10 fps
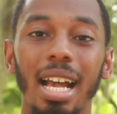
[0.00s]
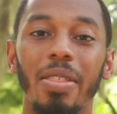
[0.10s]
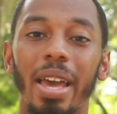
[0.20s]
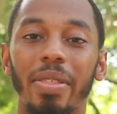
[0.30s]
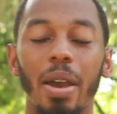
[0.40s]

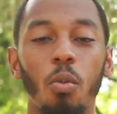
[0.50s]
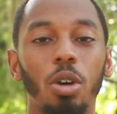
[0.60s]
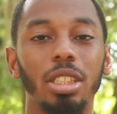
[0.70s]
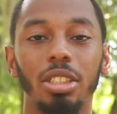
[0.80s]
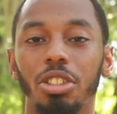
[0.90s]
that
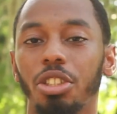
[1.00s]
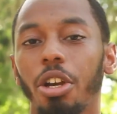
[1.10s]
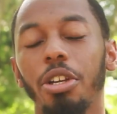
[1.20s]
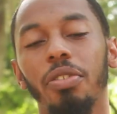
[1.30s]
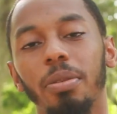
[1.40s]
want to
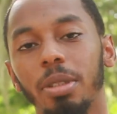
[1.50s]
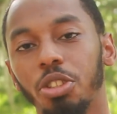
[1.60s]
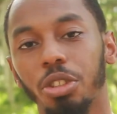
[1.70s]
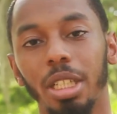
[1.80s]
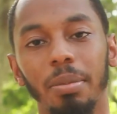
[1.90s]
deter you from the
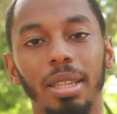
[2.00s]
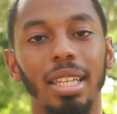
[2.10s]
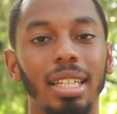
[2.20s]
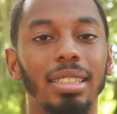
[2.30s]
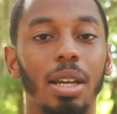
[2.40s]
dream,
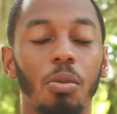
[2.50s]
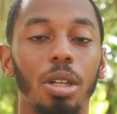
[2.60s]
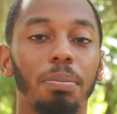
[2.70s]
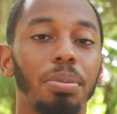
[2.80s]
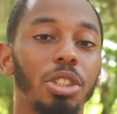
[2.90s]
things that
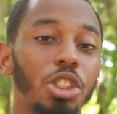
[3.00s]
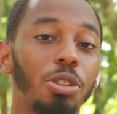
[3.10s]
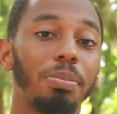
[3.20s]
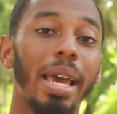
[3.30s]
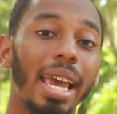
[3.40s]
want to push
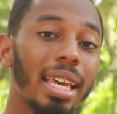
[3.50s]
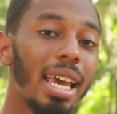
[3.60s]
you back,